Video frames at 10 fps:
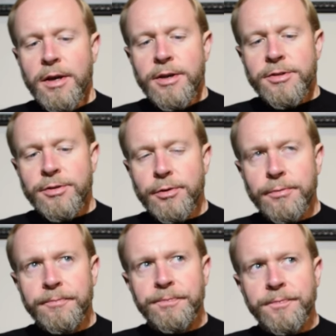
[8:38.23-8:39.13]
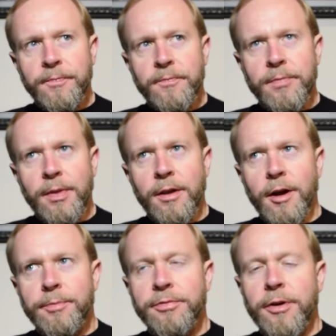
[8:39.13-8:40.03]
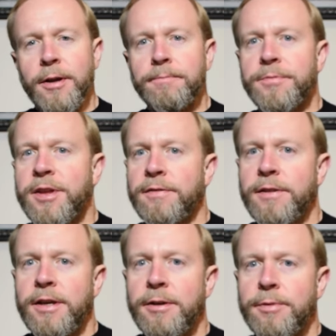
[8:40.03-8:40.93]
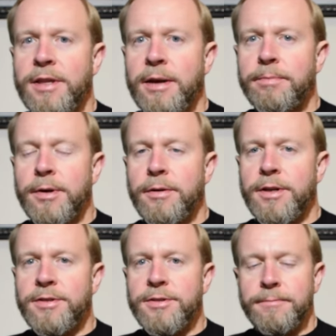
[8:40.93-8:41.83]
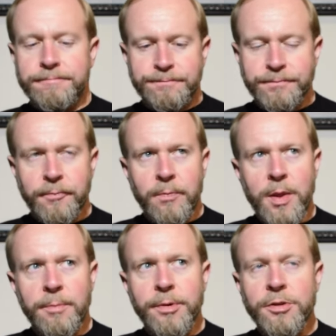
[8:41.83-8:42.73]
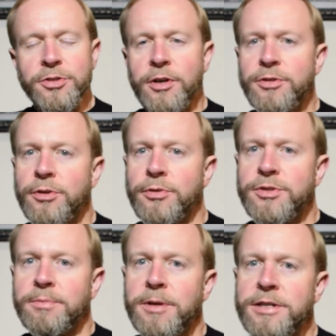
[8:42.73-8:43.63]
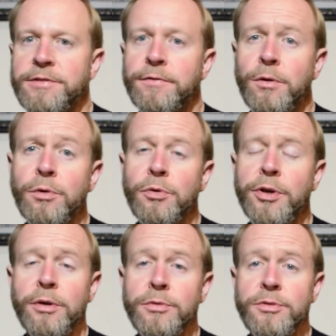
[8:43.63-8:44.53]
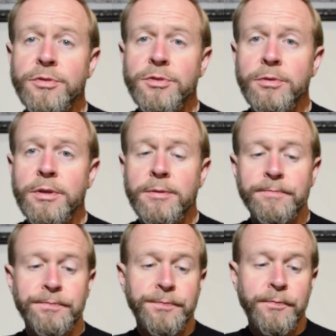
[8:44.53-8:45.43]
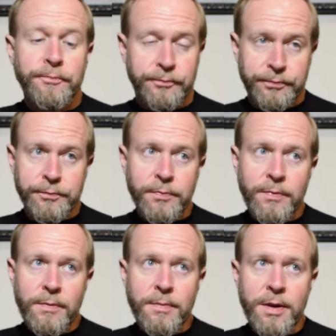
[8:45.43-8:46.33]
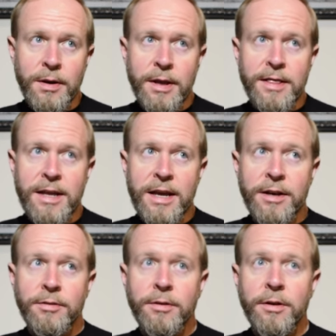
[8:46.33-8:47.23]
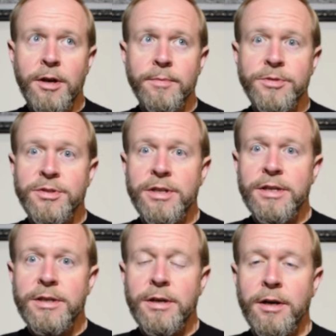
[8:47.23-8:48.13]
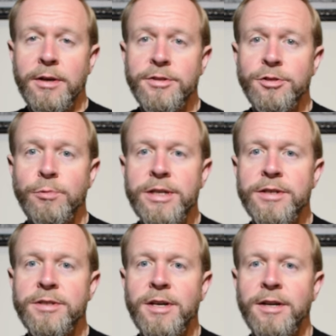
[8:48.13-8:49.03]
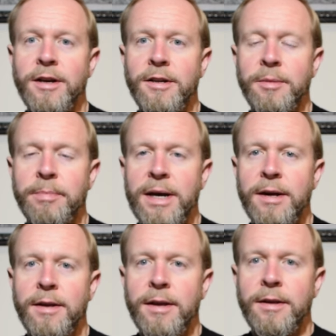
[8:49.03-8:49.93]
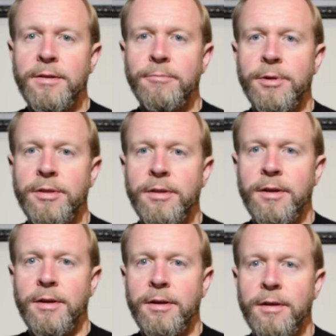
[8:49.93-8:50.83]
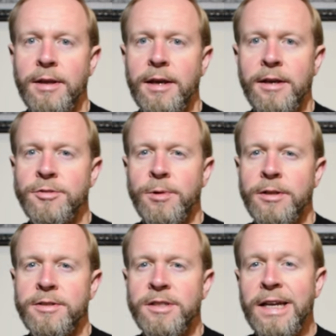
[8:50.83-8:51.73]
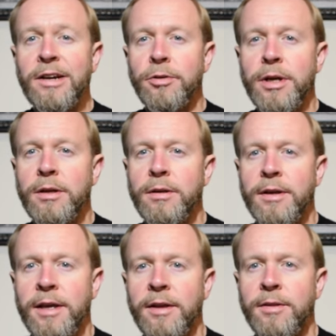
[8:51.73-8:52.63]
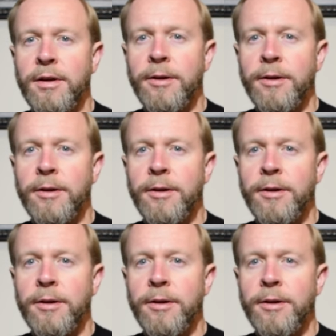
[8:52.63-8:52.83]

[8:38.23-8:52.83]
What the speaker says: So, up front, definitely hit with that bitterness, but there's also some nice floral notes to it. And then comes the sweetness kind of on the back end with as well as lingering, and get